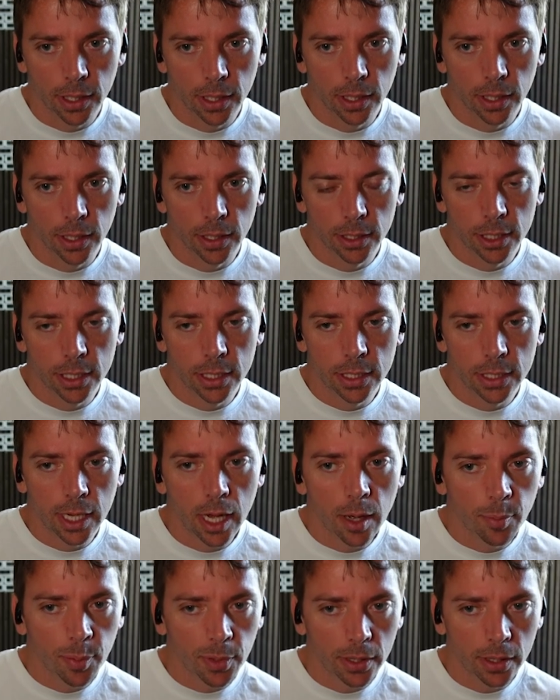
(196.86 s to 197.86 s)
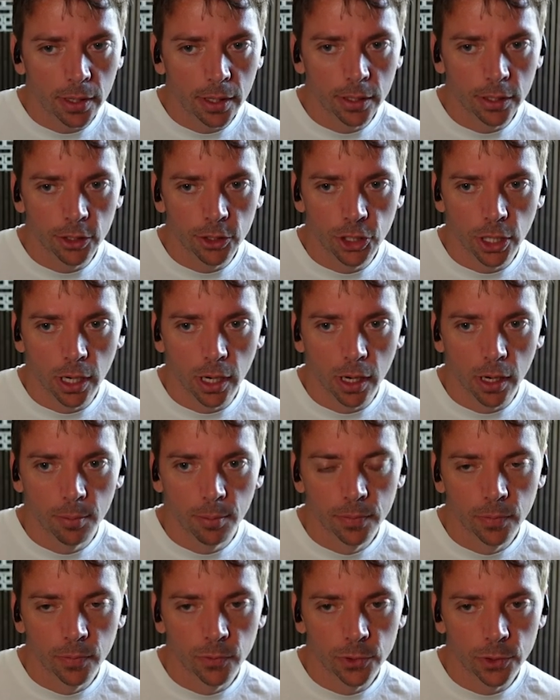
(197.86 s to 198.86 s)
step in a job,
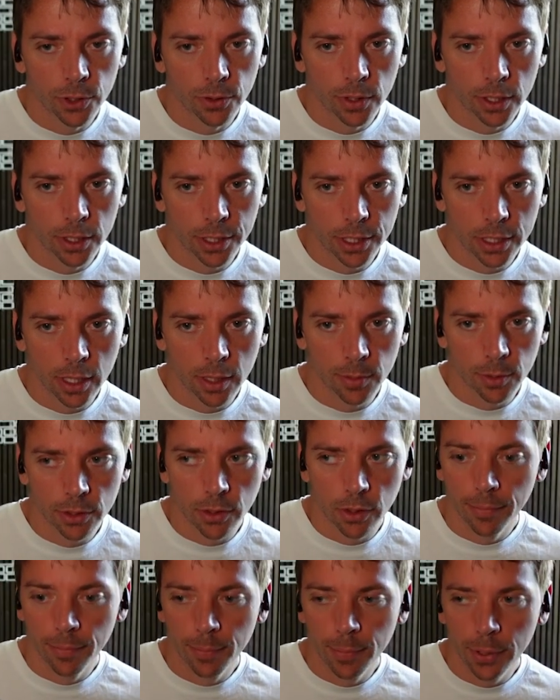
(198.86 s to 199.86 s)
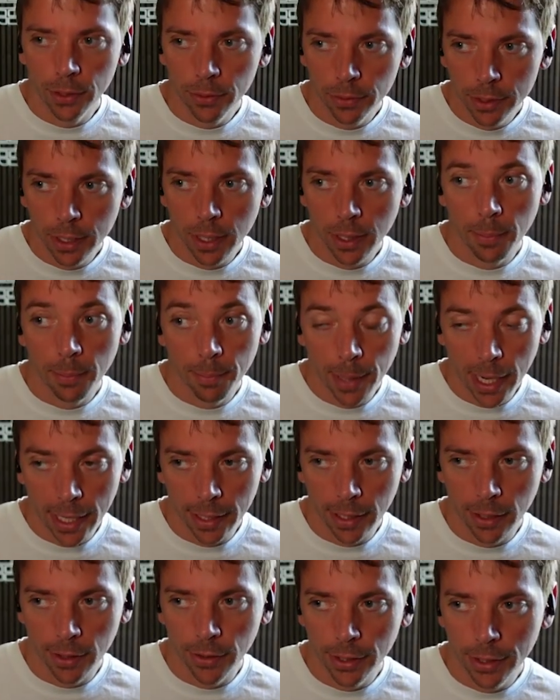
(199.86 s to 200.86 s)
so this step is called build
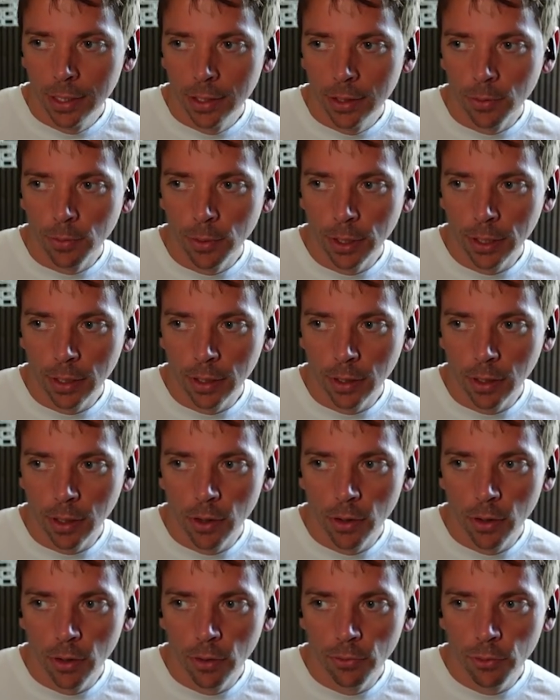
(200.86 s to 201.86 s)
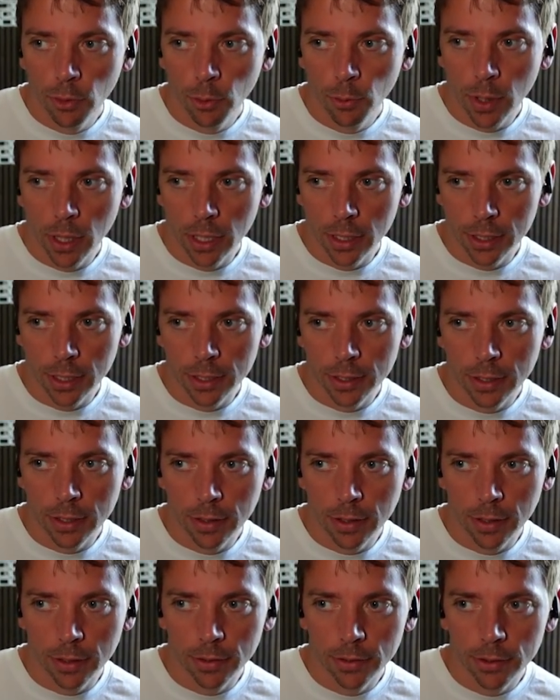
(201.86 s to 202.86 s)
binary, we can go view process
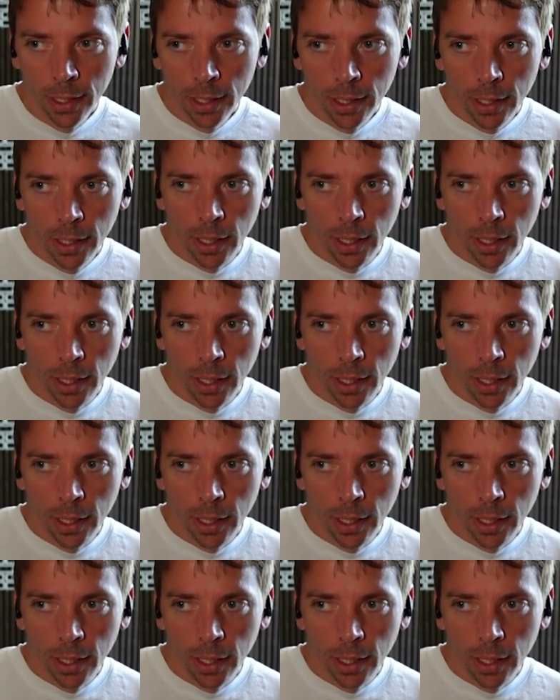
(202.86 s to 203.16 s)
details.